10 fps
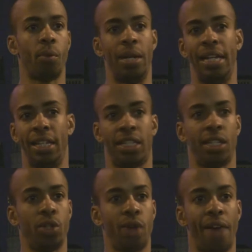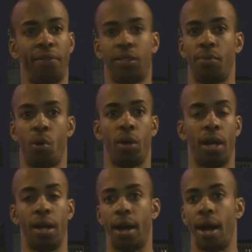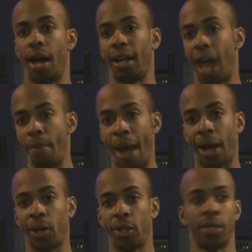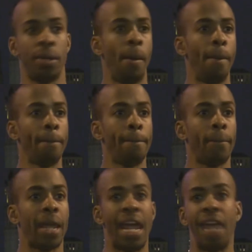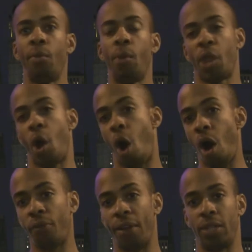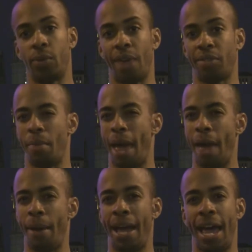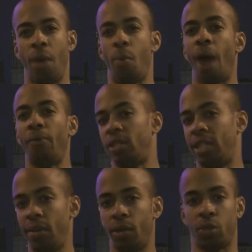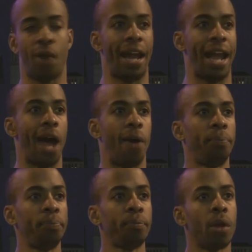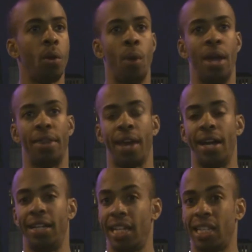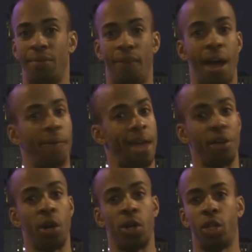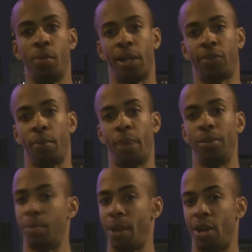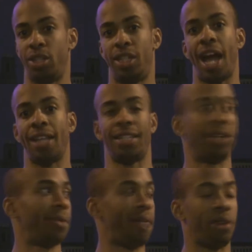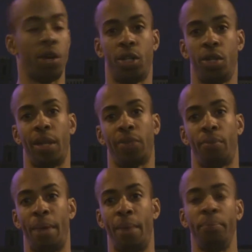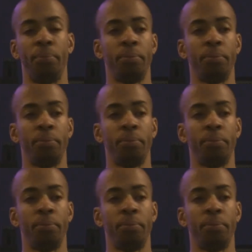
We need to still draft some more uh, linebackers. Even with our offense, we have some MIA wide receivers right now. With uh, Jason Avant, we haven't heard too much from him. Damaris Johnson, we haven't heard too much from him.